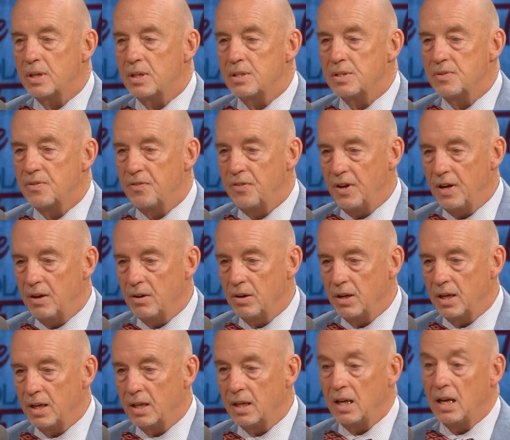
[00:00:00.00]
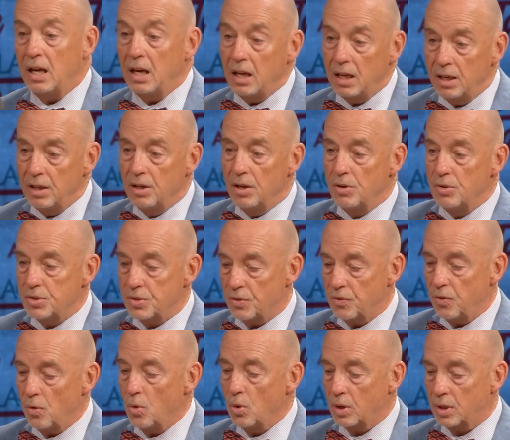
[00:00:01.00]
is faring in those
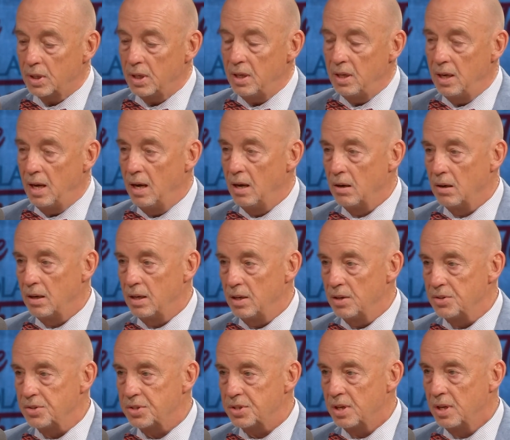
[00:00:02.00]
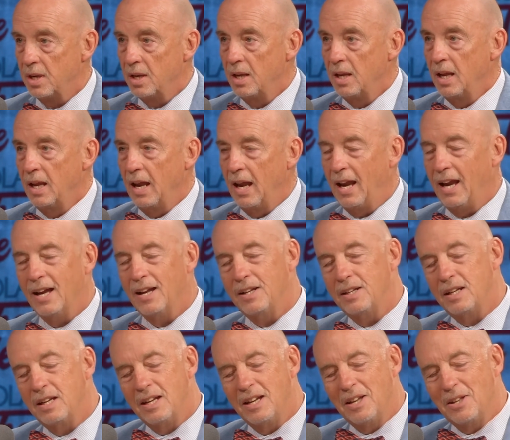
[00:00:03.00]
4 key areas.
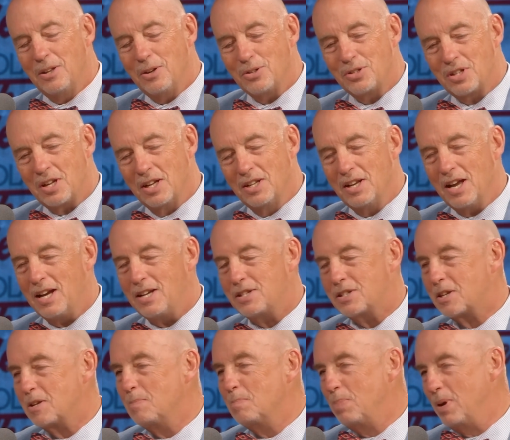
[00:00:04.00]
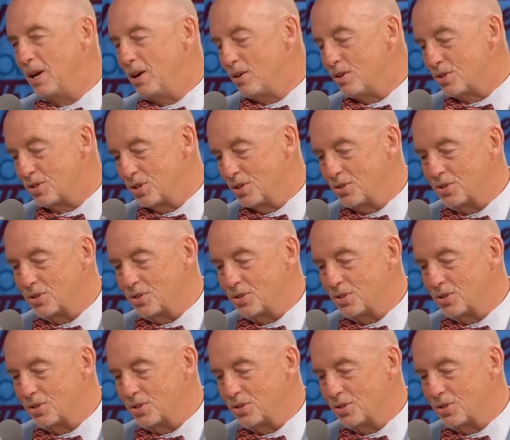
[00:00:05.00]
And there's a nice comparison